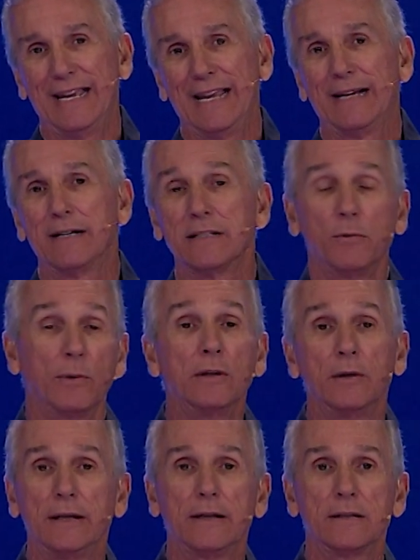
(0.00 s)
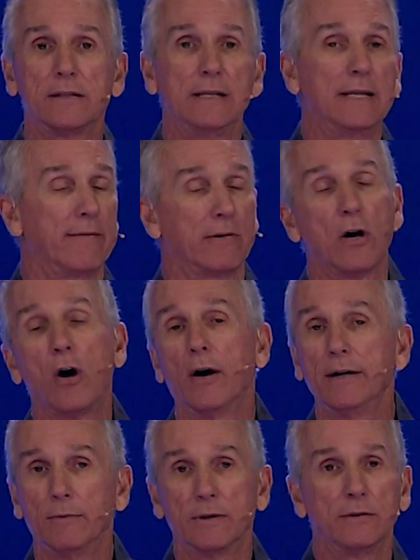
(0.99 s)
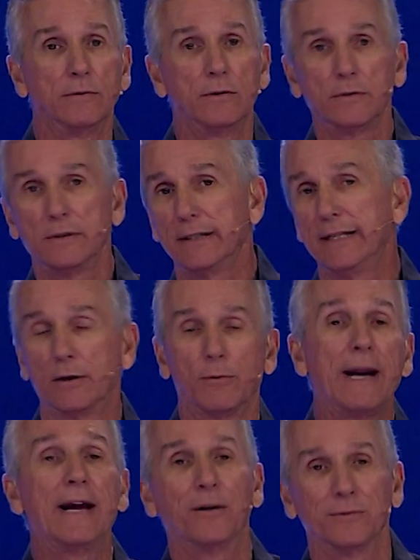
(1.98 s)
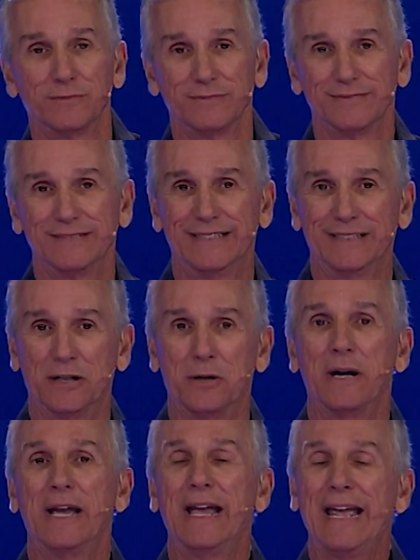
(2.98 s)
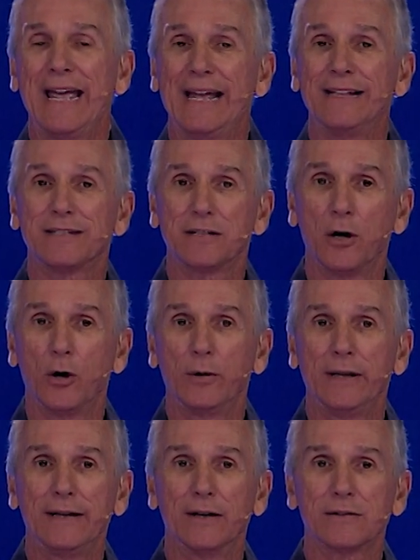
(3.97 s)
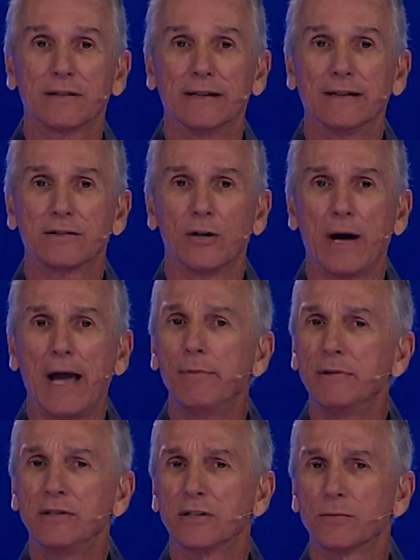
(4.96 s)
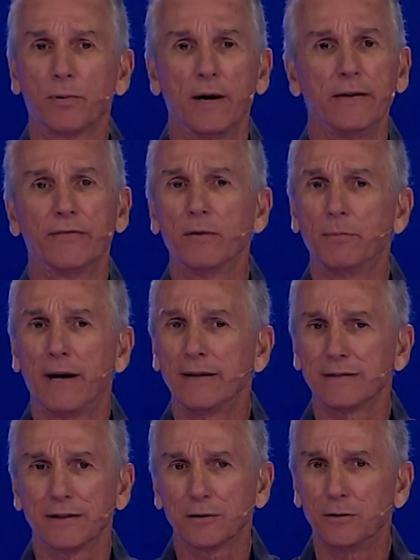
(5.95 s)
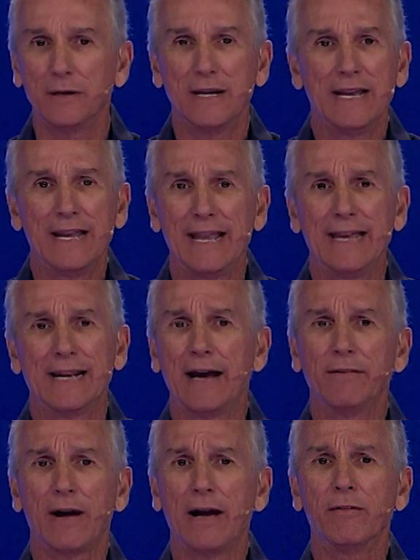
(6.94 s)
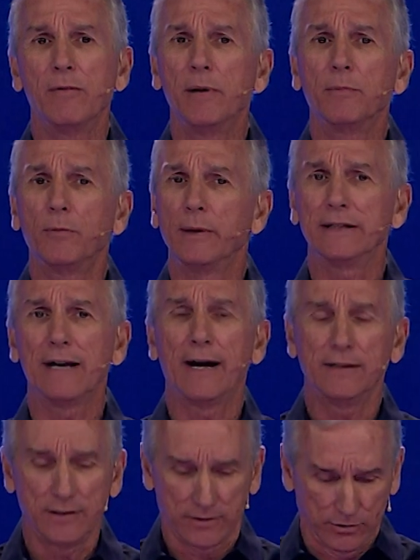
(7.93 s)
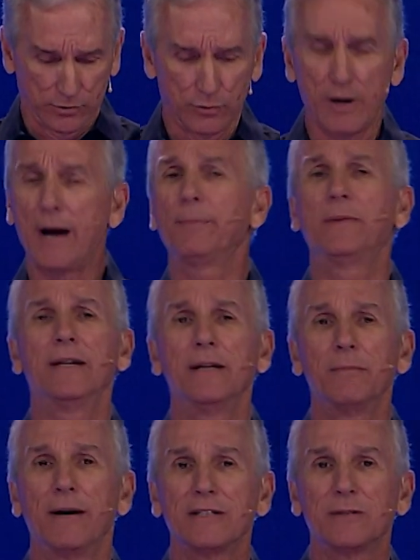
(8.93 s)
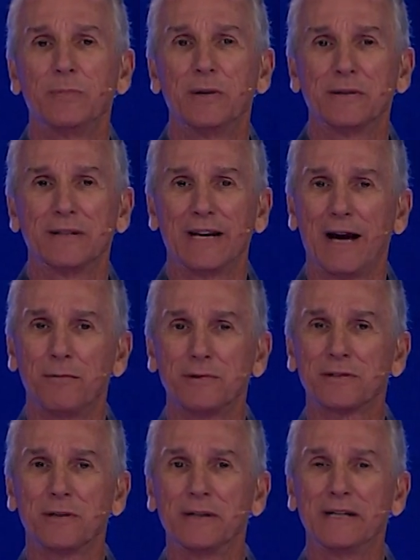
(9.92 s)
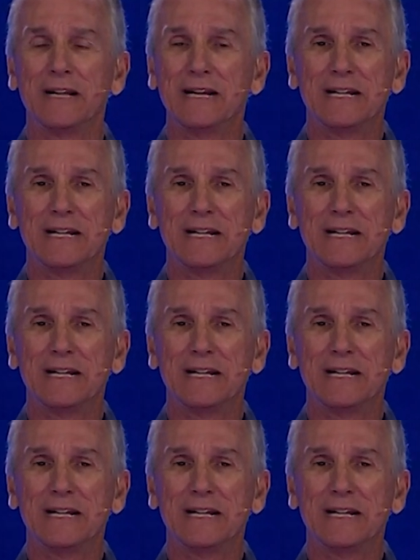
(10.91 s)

because he wanted because he didn't have a car. He wanted to, to get around, you know. And so he goes, and so I was just praying for a bicycle. And I, I remember when God just dropped it in my spirit that I was going to